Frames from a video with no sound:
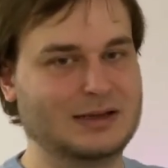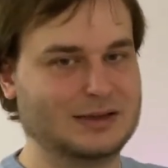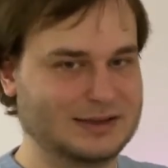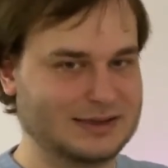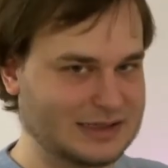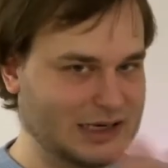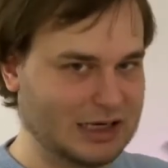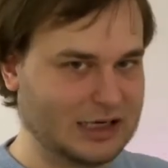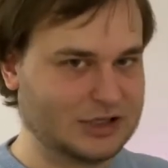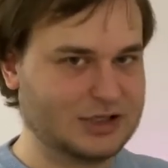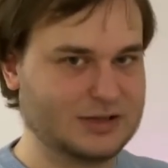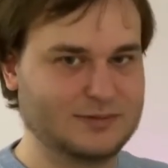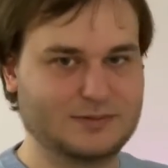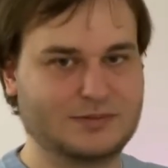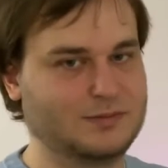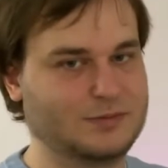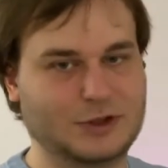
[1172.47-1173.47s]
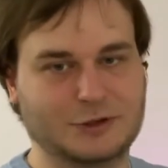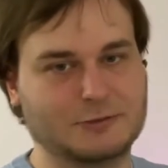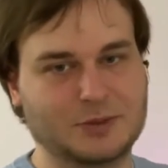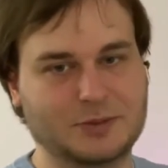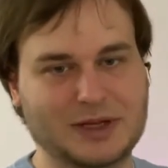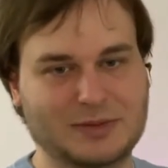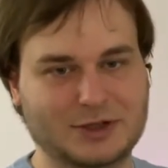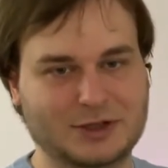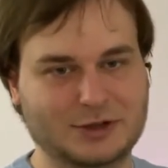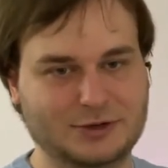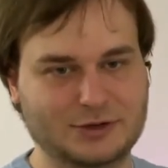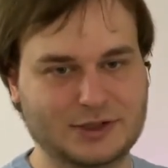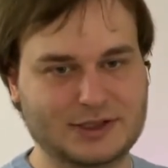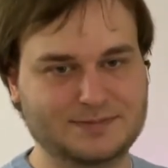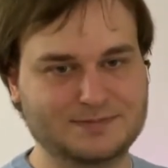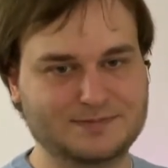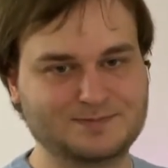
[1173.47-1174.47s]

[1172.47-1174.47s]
It's hard, you won't be able to do it.